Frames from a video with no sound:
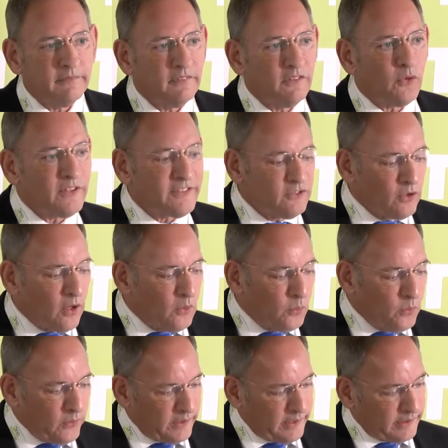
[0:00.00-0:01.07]
there is no
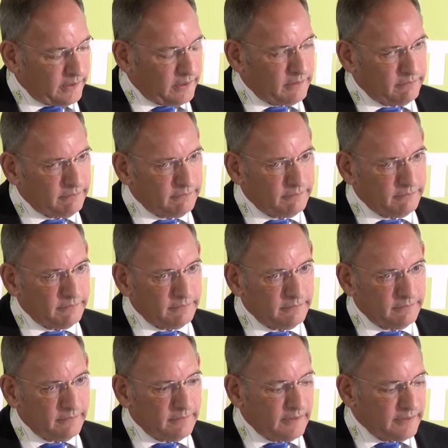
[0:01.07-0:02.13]
ruling
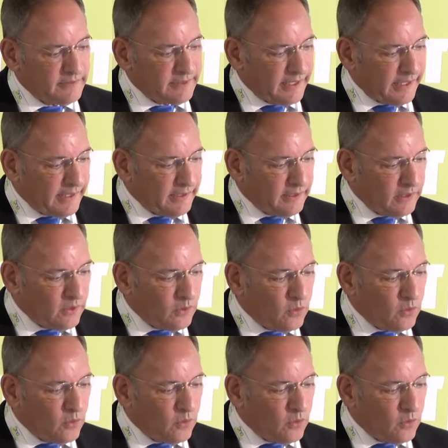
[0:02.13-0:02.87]
saying